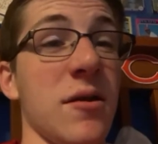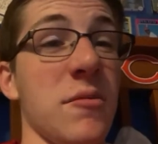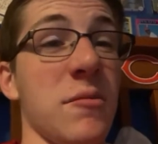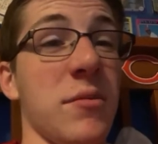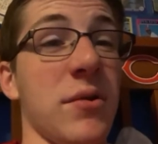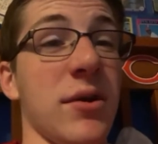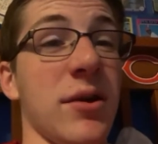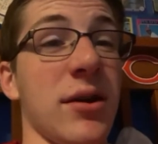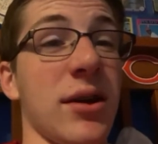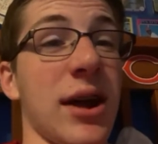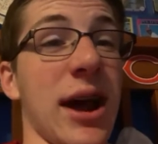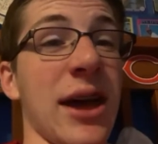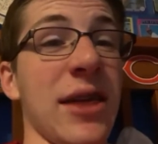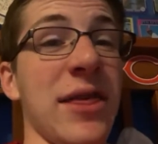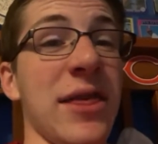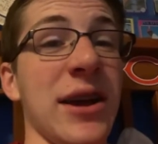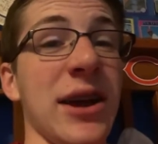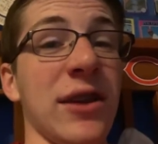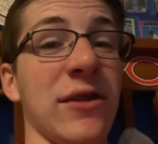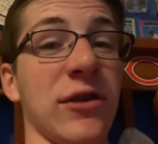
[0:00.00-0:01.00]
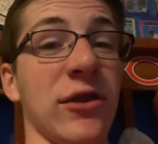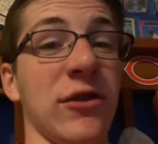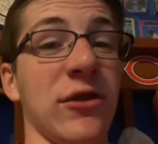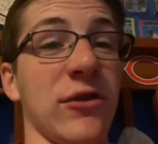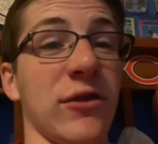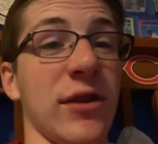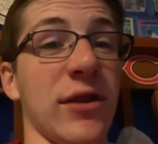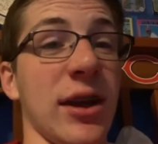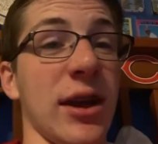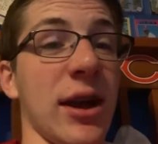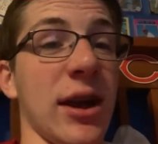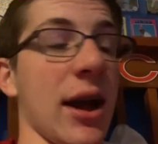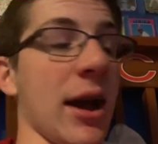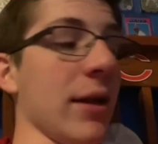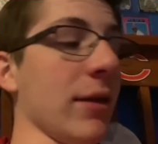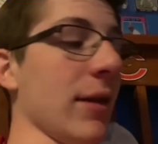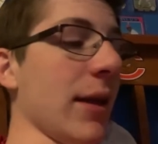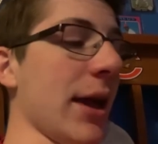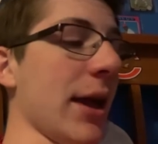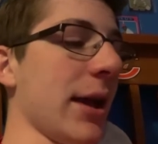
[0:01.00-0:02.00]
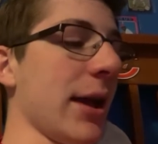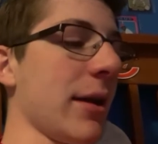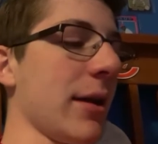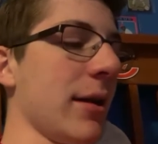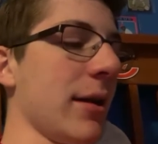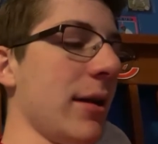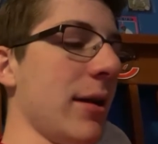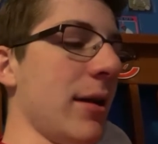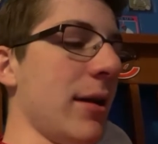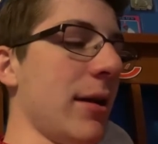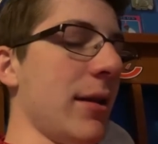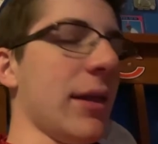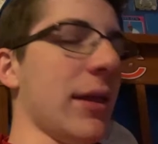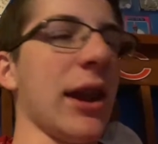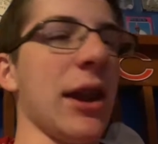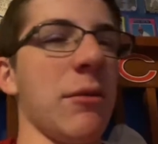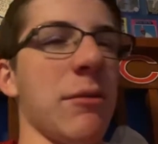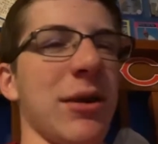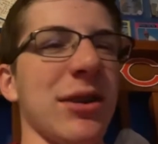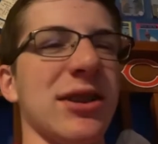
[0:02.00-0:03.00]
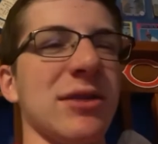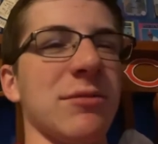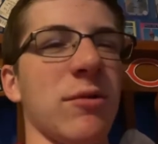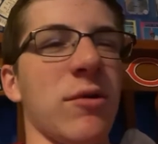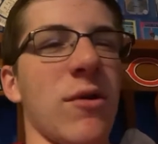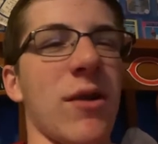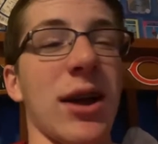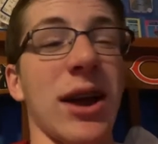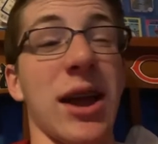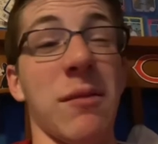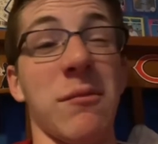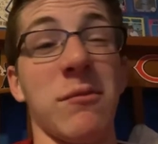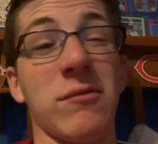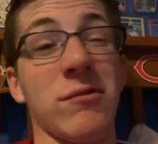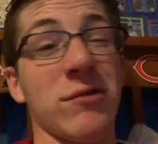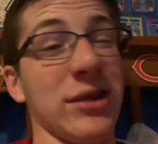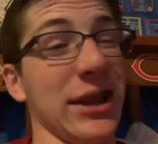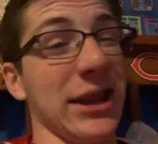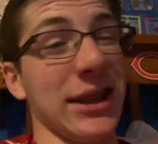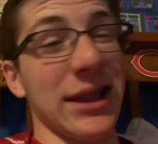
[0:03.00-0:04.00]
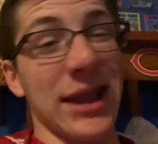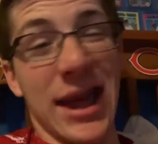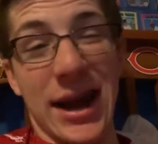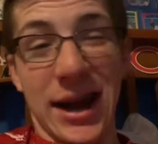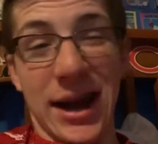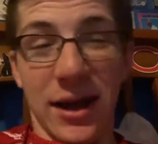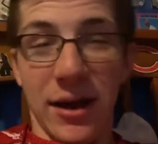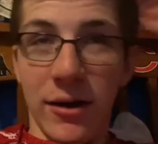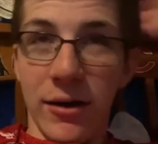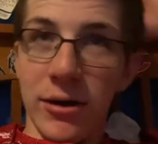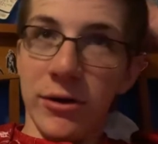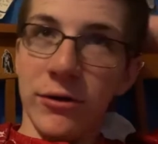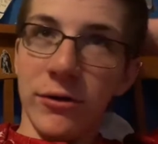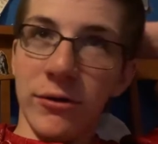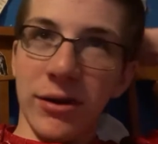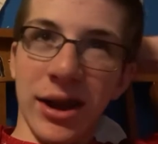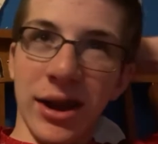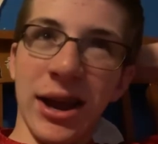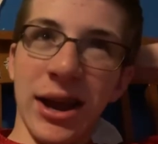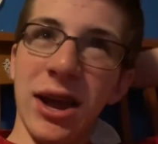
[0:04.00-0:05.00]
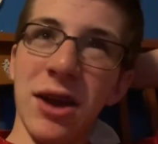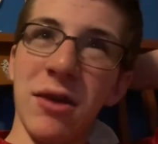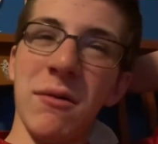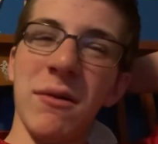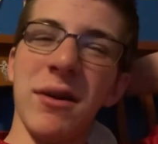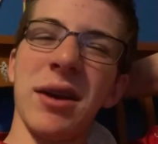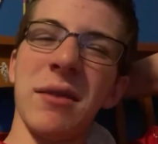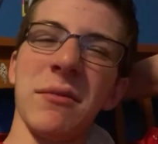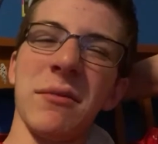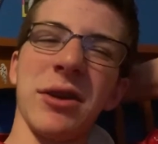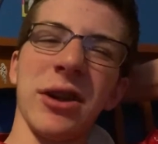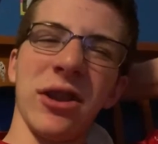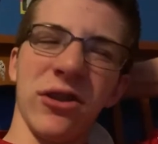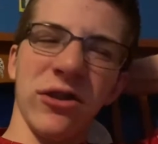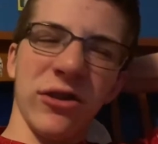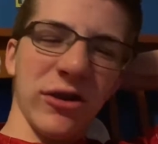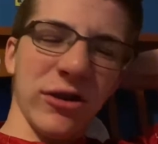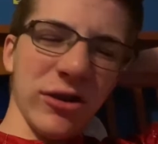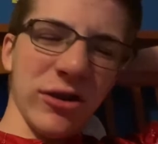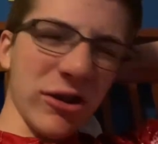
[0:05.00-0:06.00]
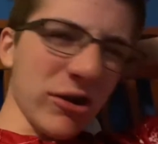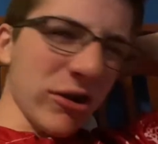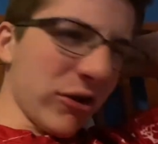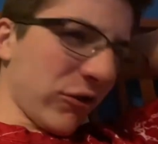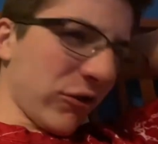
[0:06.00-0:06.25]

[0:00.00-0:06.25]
But I think it's interesting. I like that he went to Milwaukee. I'm really glad he didn't go to Duke. I kind of wanted him to go to